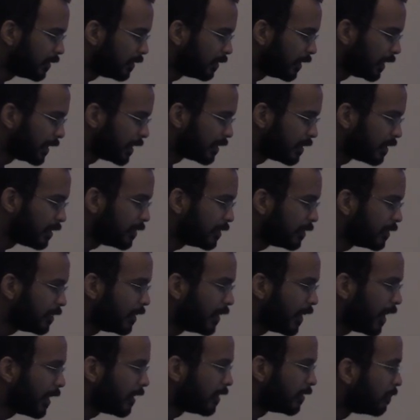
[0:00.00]
like in
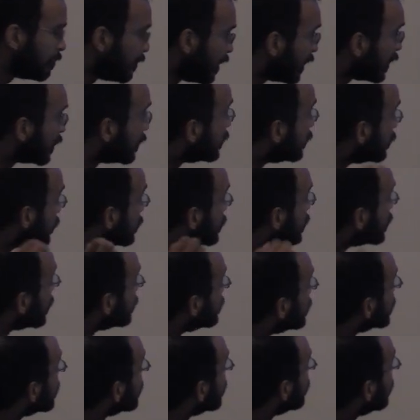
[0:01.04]
theory, I could make a new
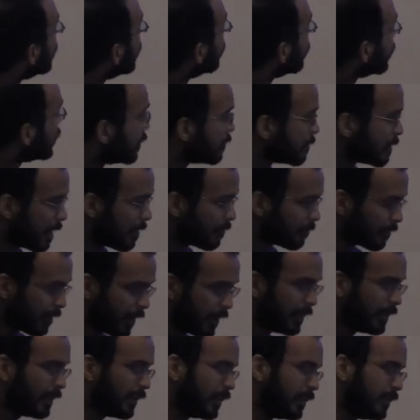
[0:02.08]
subsystem and everything without
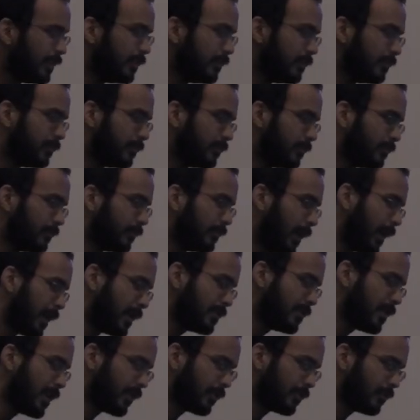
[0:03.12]
writing any. I
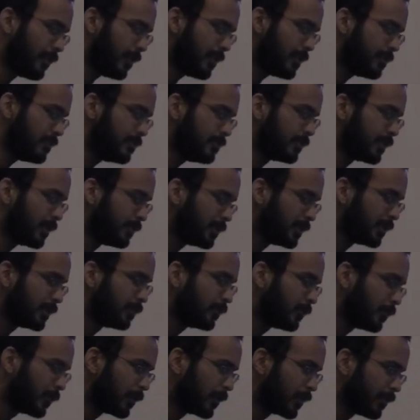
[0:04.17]
could not create a new
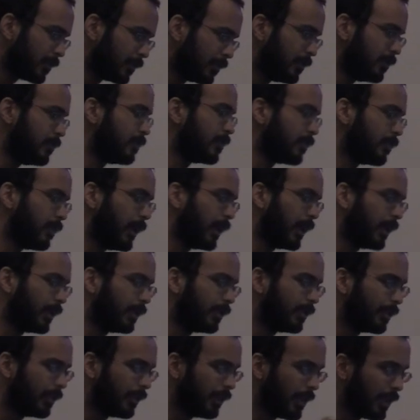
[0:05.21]
subsystem or a new
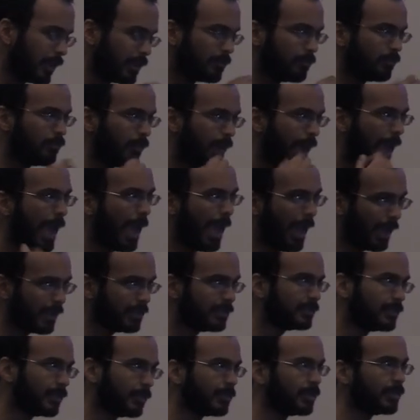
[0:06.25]
command, and I could
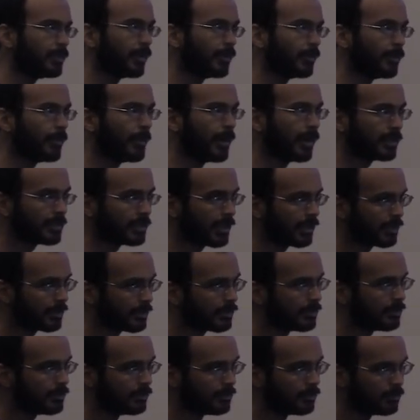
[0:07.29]
add something to our robot. So I could
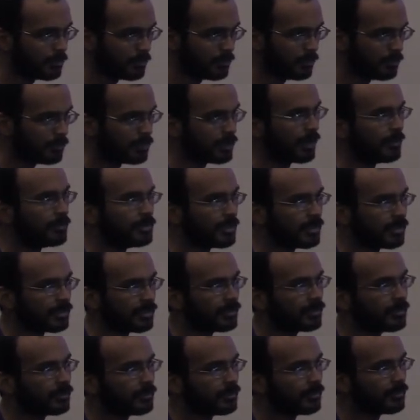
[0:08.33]
just do new
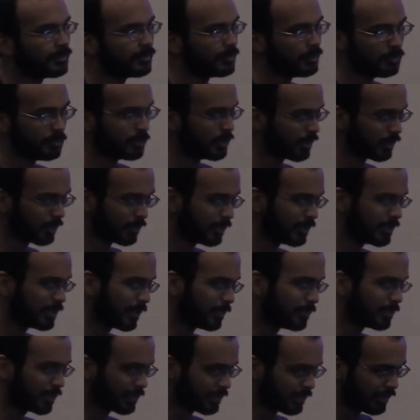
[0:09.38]
subsystem, new, new solenoid,
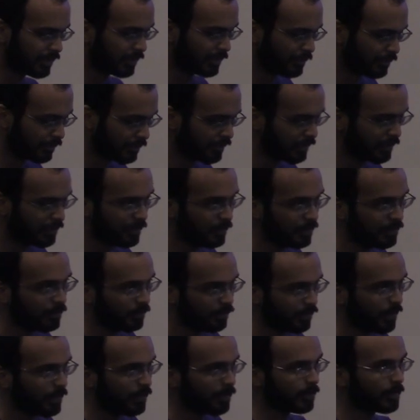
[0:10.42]
subsystem,
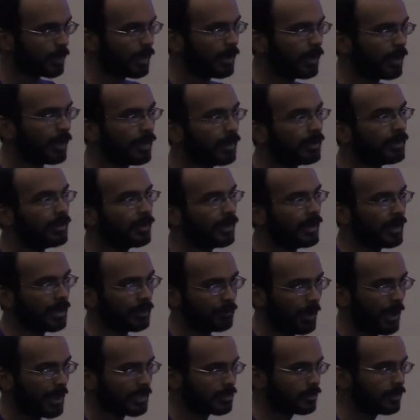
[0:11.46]
right. blah blah blah, and I
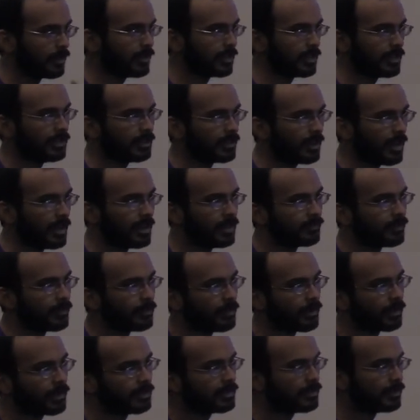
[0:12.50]
could pass it all inline if I
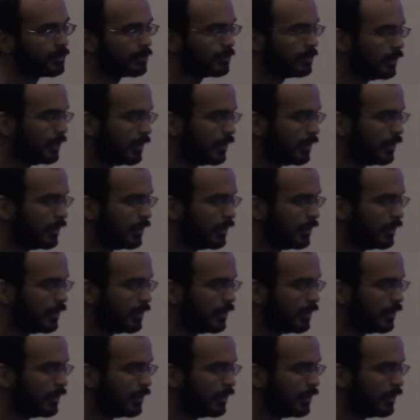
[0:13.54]
wanted to.